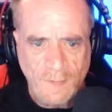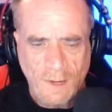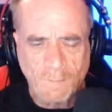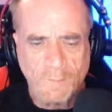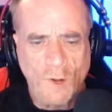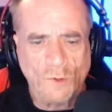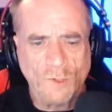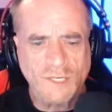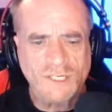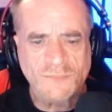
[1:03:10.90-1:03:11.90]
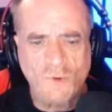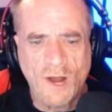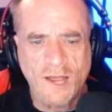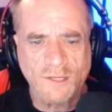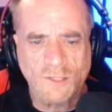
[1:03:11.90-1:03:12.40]
Mowgli
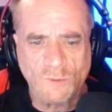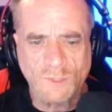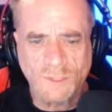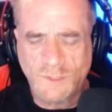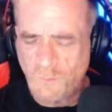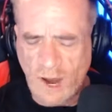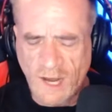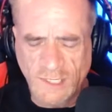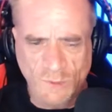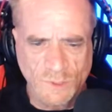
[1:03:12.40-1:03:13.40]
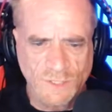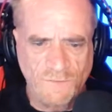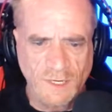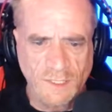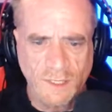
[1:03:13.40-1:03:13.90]
sprang to his
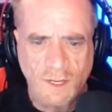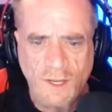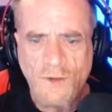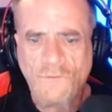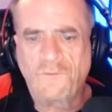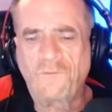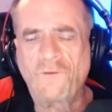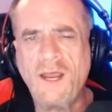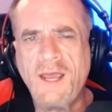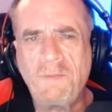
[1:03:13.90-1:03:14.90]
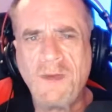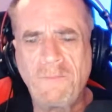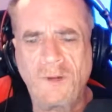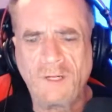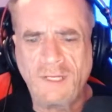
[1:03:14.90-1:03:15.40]
feet. "Free
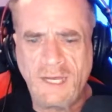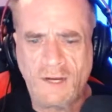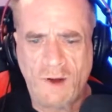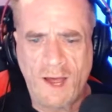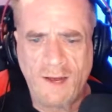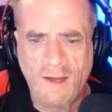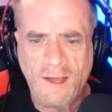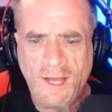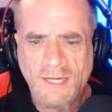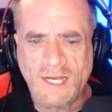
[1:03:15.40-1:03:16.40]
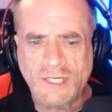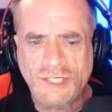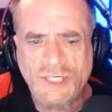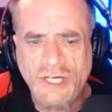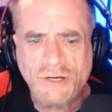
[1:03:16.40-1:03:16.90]
people!" he cried. "Does
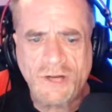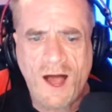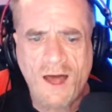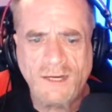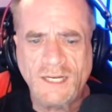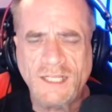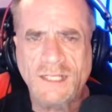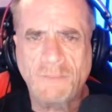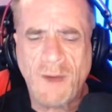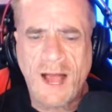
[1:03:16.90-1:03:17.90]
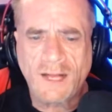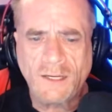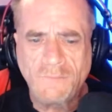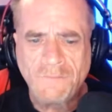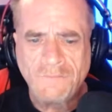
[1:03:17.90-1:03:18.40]
Shere Khan lead the pack?
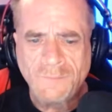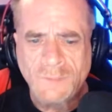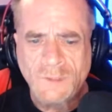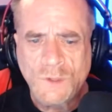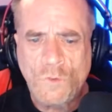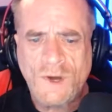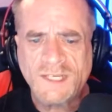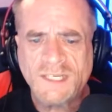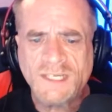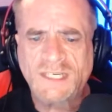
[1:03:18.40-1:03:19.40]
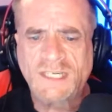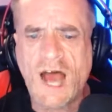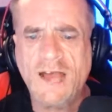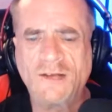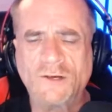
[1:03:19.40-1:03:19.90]
What has a
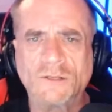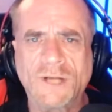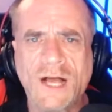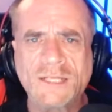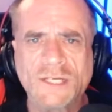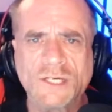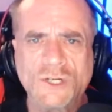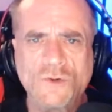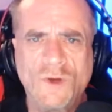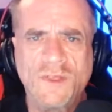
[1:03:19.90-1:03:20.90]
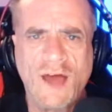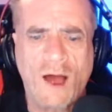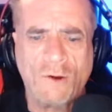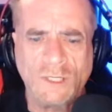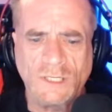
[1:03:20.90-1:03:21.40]
tiger got to do with
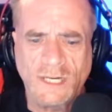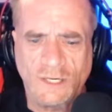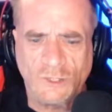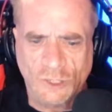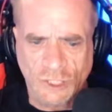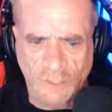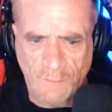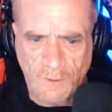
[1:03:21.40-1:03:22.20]
our leadership?"